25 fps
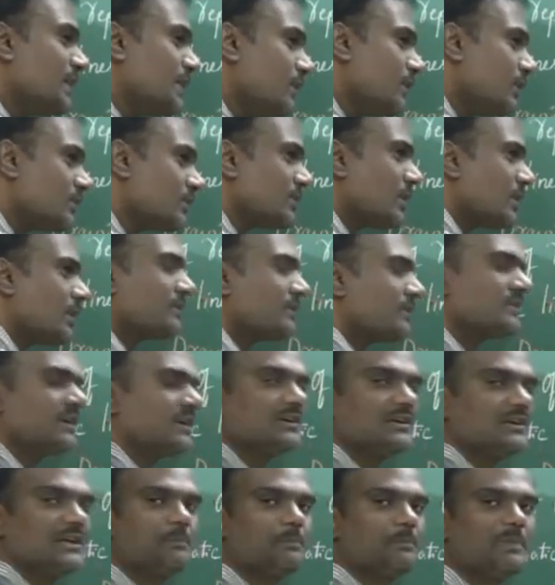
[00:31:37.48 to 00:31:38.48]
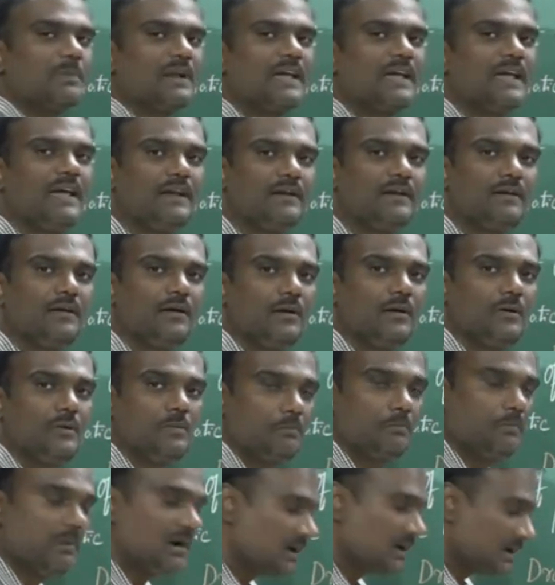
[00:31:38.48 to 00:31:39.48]
below the horizontal plane,
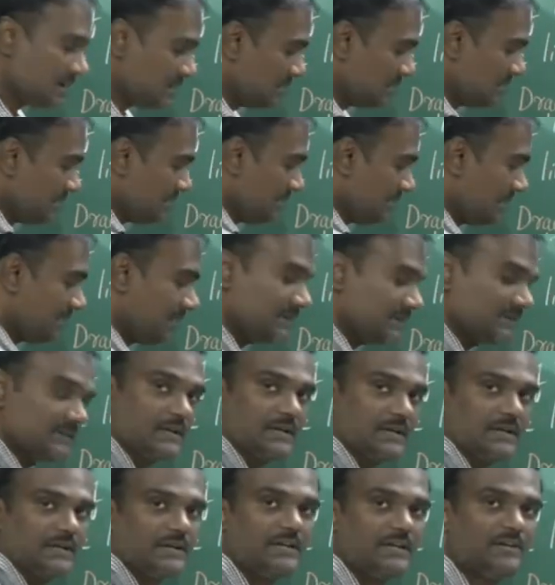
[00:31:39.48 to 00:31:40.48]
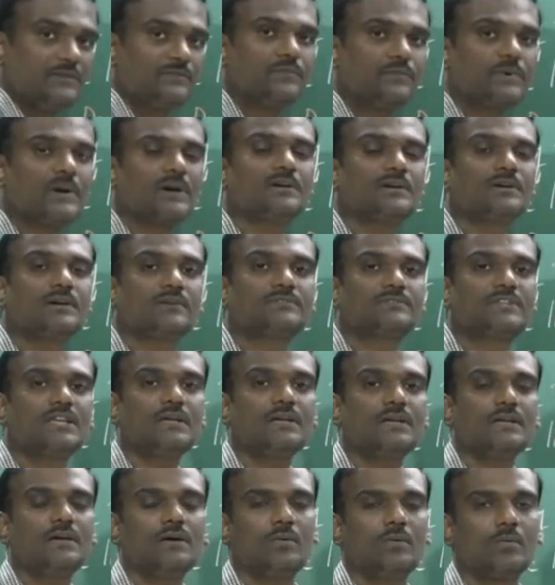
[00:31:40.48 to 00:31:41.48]
but it is in front of
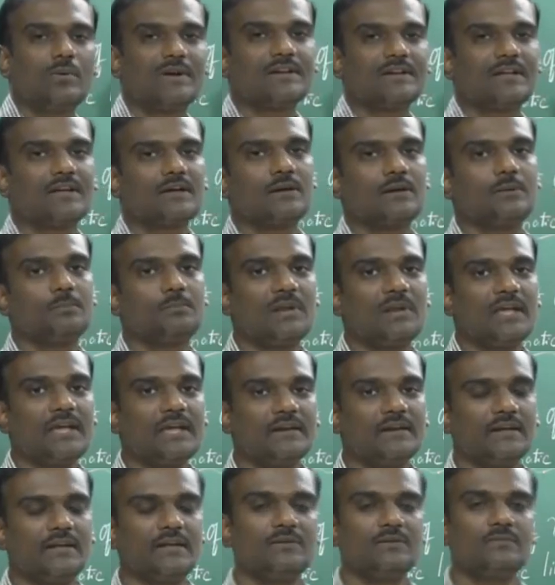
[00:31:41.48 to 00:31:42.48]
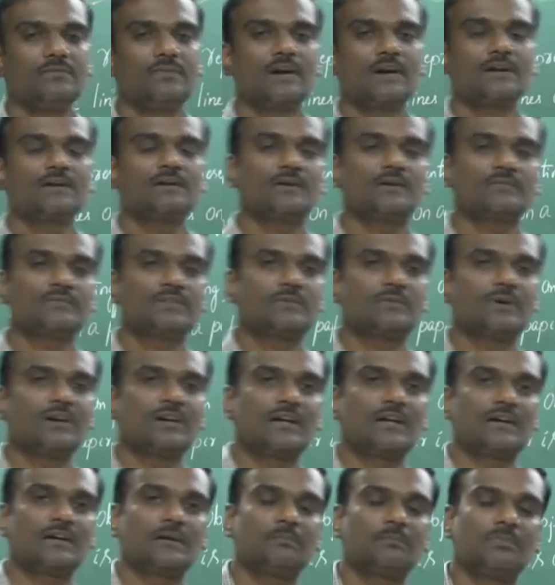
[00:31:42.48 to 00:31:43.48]
the vertical plane, in front of the
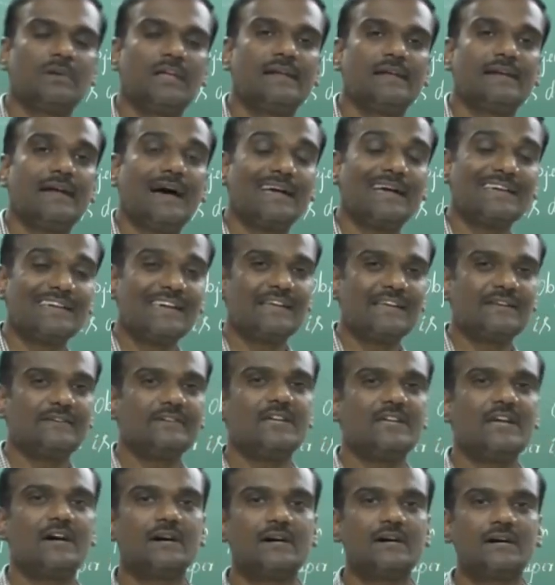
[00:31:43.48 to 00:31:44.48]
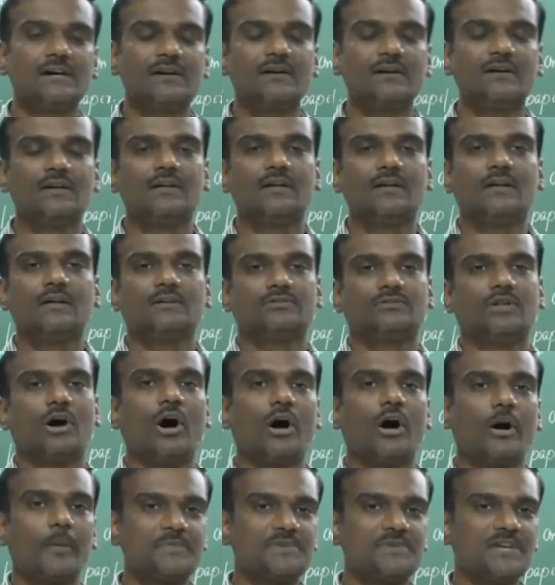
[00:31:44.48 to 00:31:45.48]
vertical plane. Again, here the
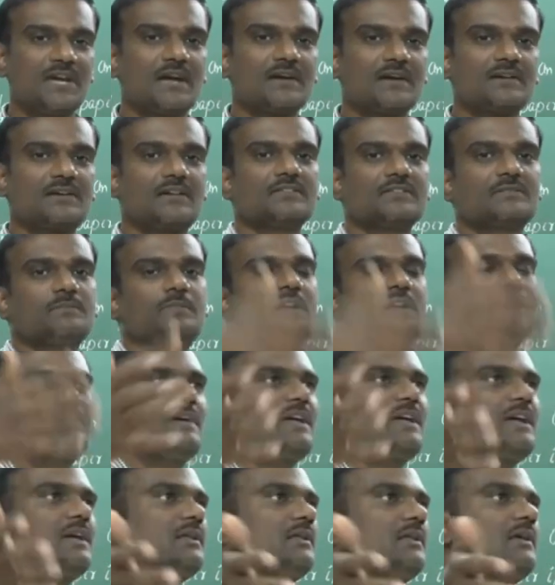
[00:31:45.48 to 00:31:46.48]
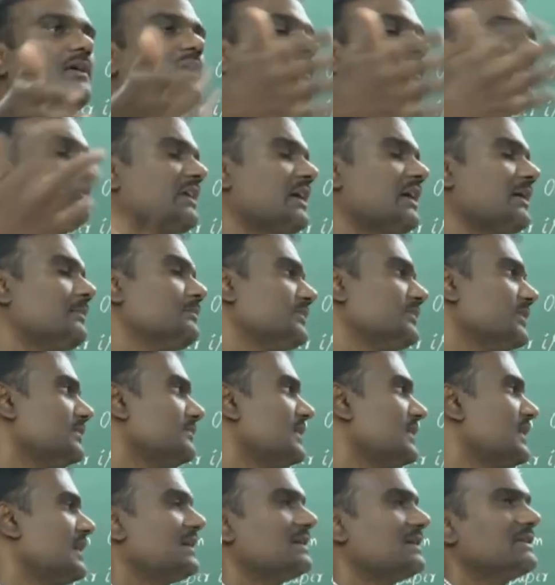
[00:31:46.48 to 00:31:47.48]
object is between the
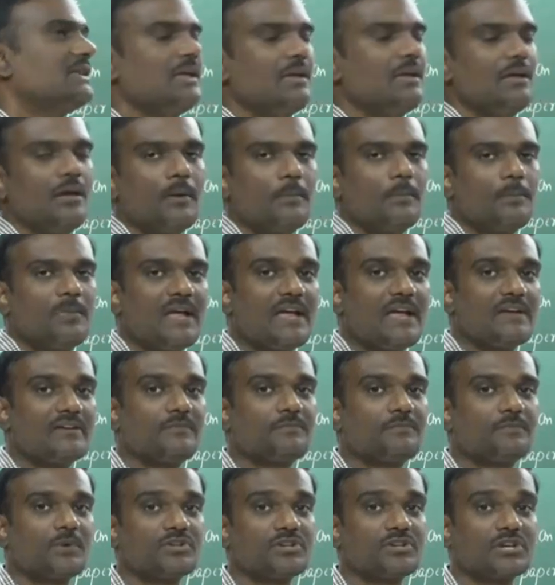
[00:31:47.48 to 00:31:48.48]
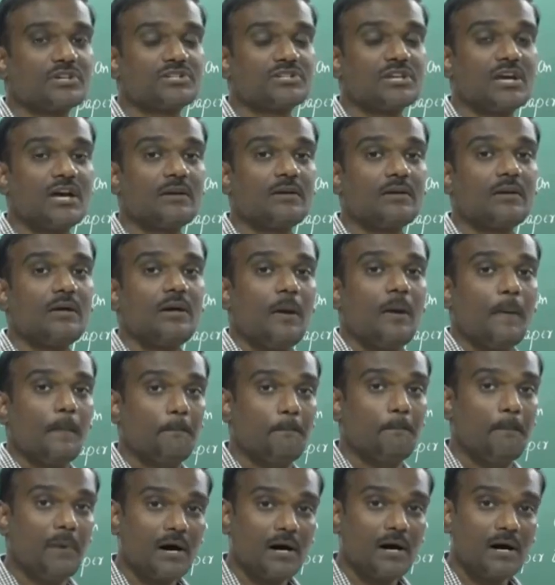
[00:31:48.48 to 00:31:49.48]
observer and the plane of projection,
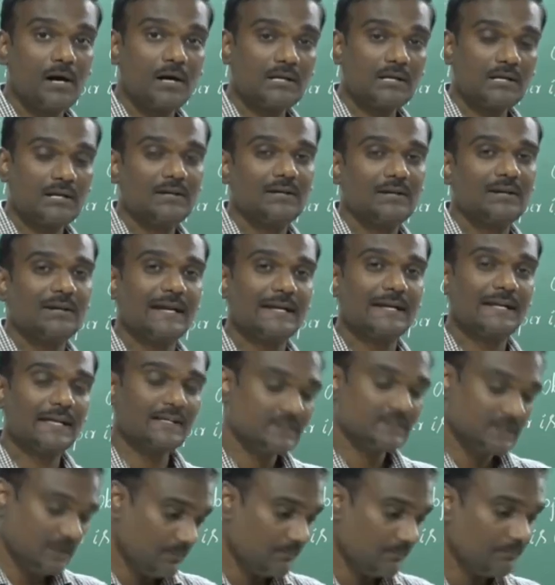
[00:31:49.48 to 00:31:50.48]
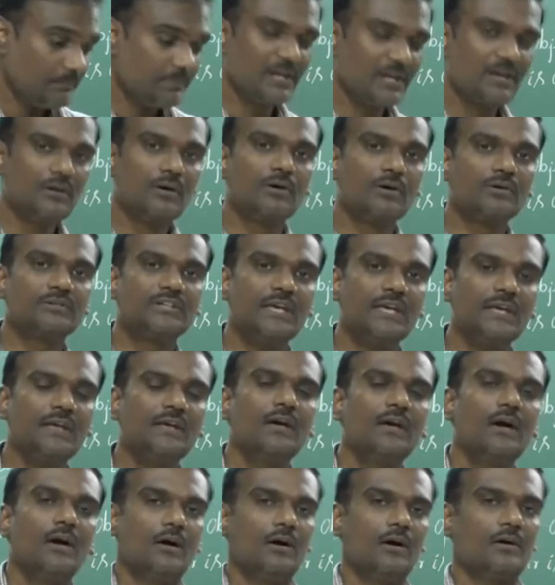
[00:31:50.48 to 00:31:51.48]
but it is below
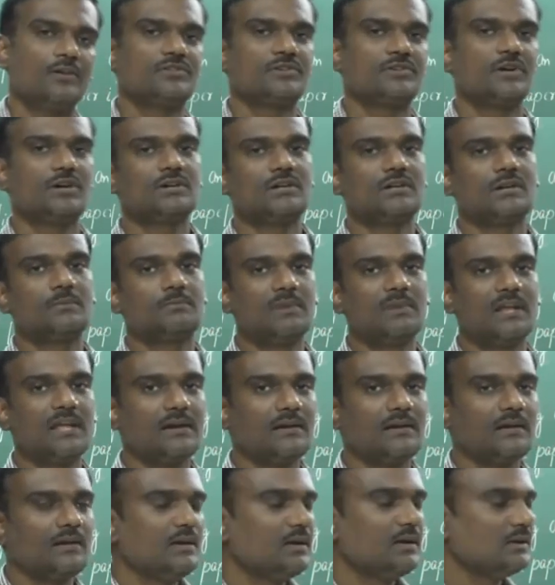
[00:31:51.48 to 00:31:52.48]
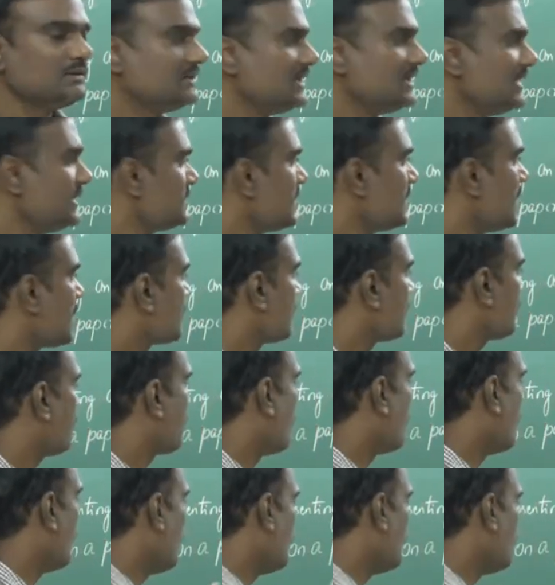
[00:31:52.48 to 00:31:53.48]
the horizontal plane. These are the
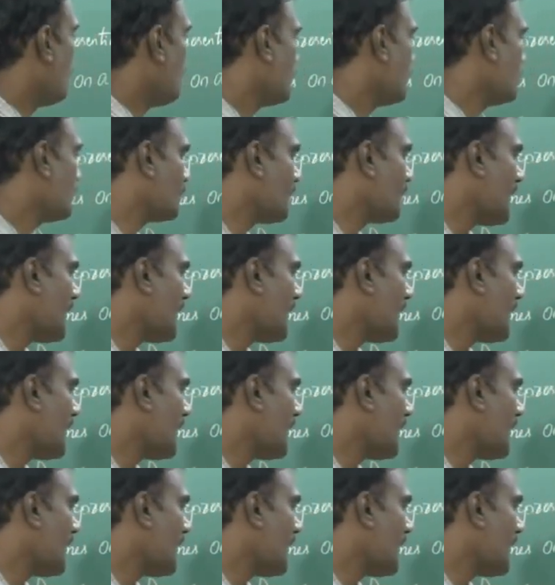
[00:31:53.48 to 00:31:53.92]
four